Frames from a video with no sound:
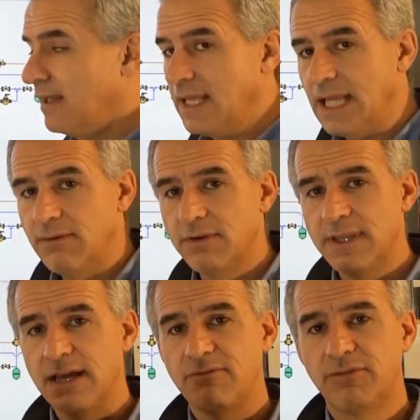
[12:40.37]
even
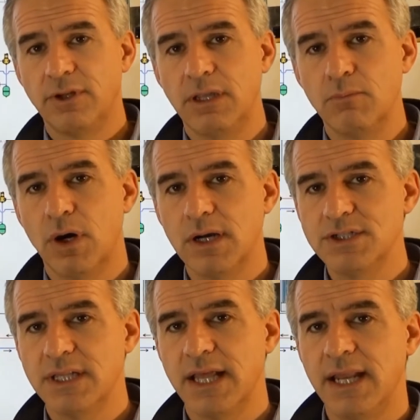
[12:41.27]
that fully
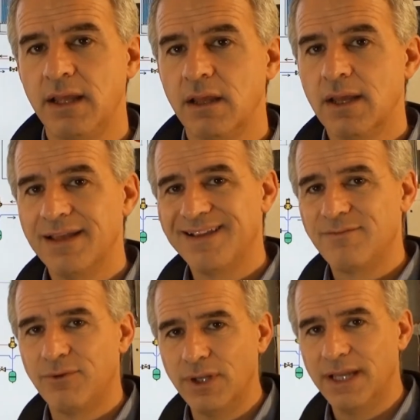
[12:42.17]
modulating,
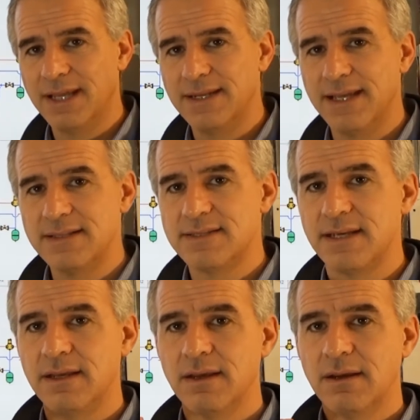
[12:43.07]
fully
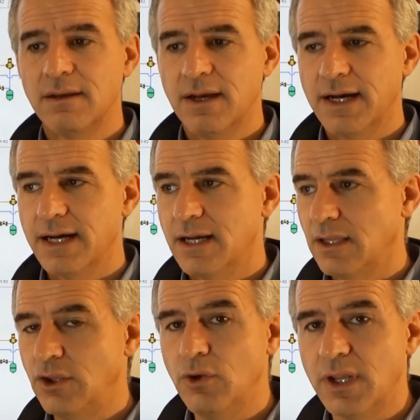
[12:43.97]
condensing
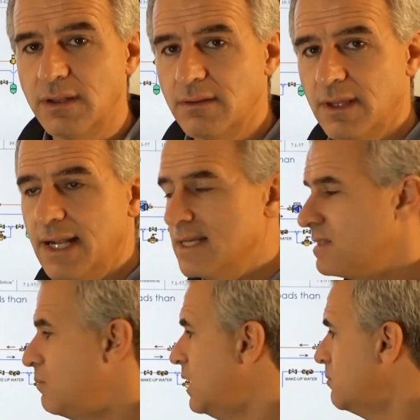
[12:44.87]
unit that has a
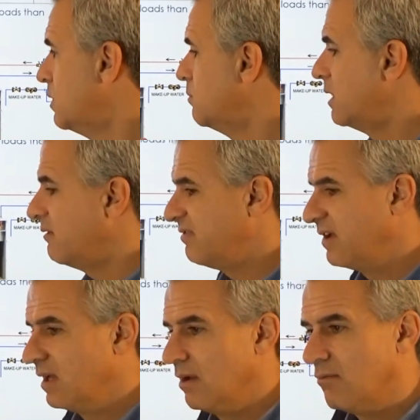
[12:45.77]
minimum of
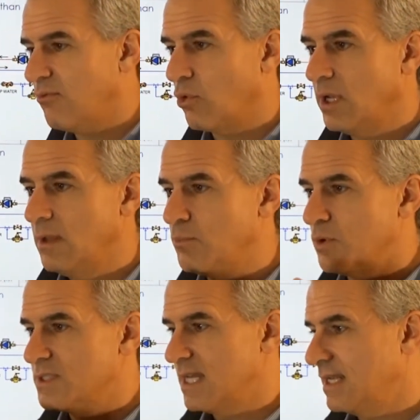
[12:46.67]

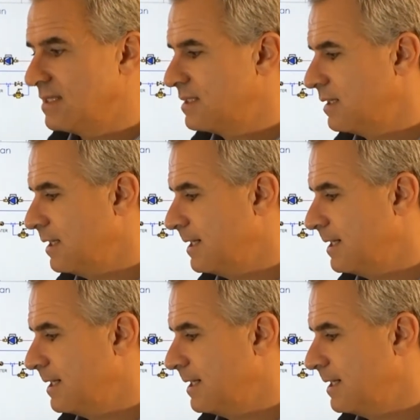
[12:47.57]
40%